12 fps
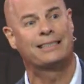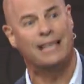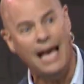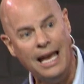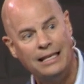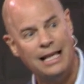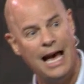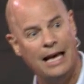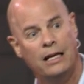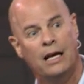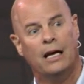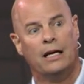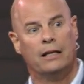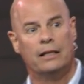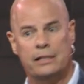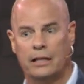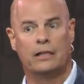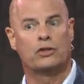and he's saying that,
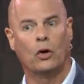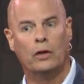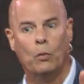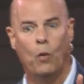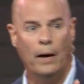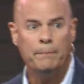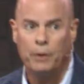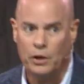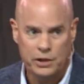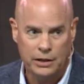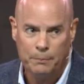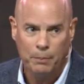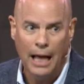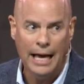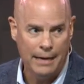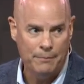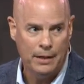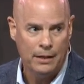listen, there's only one person to
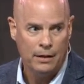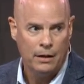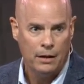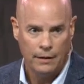blame,